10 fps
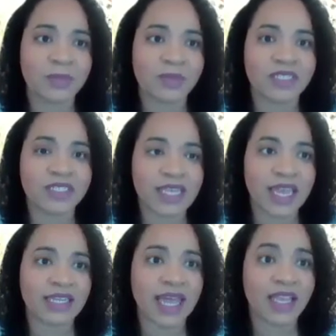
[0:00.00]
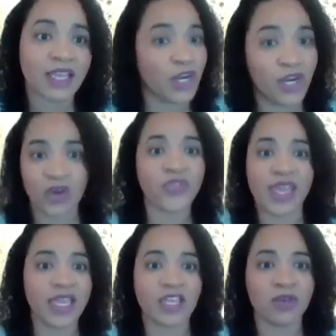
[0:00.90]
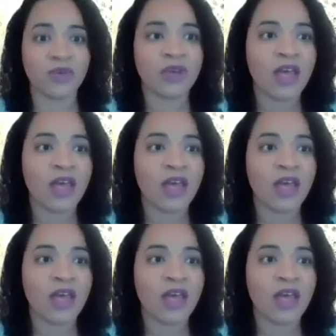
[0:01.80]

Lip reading: to say, like, no, thank you,